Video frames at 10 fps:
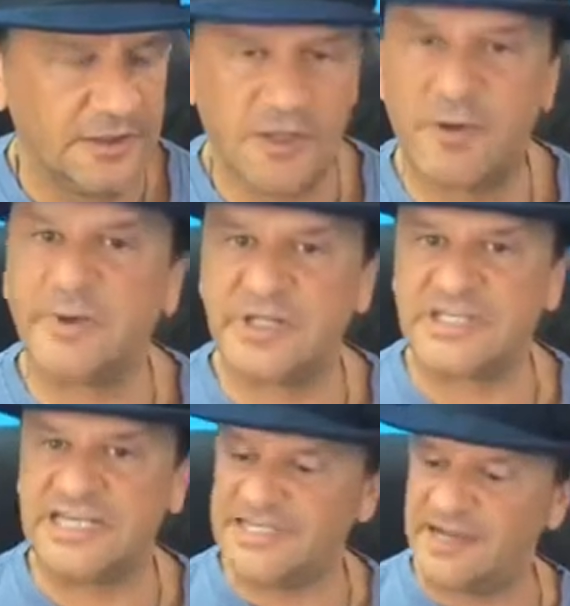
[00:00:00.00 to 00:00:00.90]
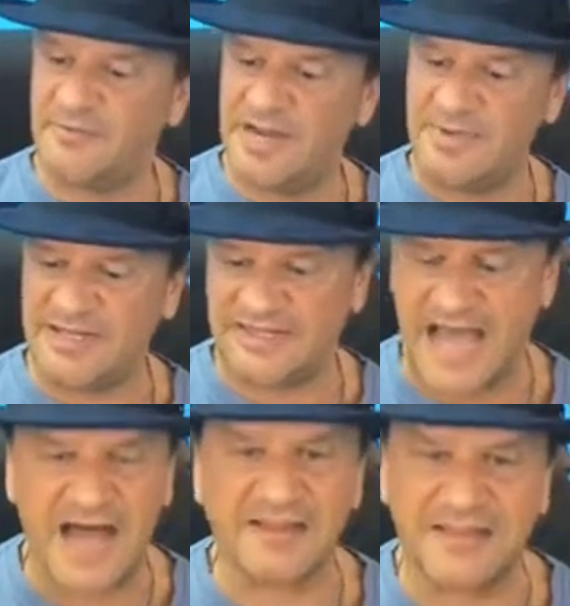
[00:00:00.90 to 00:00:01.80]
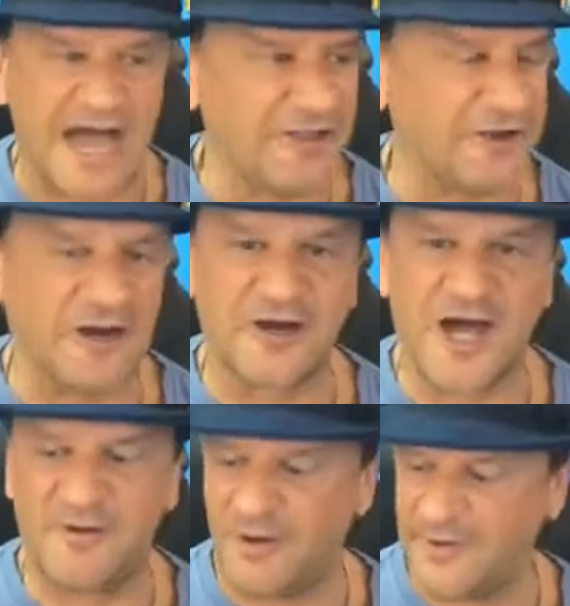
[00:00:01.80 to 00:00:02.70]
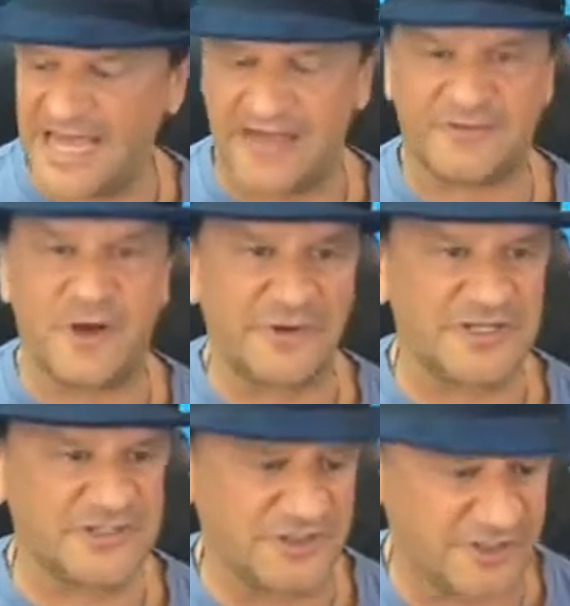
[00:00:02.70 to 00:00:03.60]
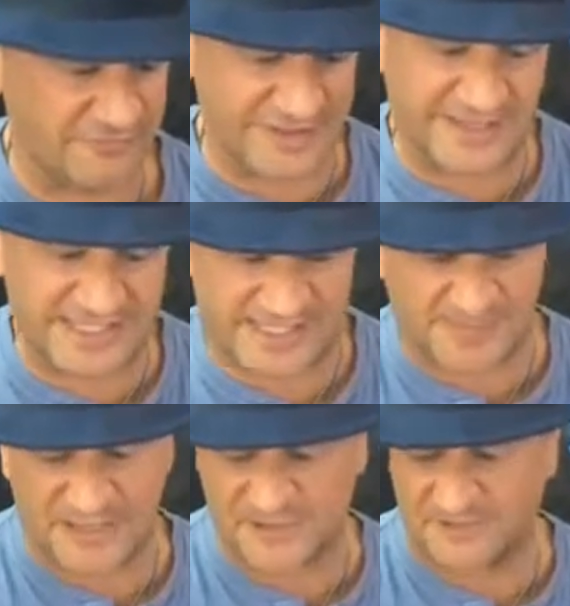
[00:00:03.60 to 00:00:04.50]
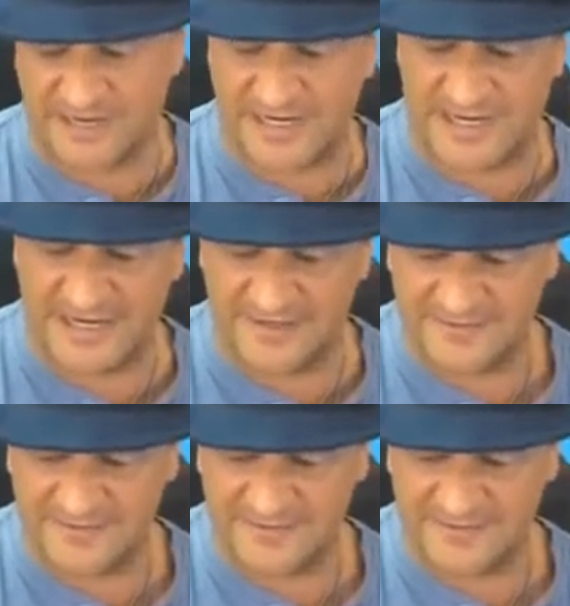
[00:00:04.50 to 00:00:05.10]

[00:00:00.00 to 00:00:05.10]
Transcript: You know, where we teased everybody about a dollar dollar girl coming. Well, we got now we're going to do the red light special right here.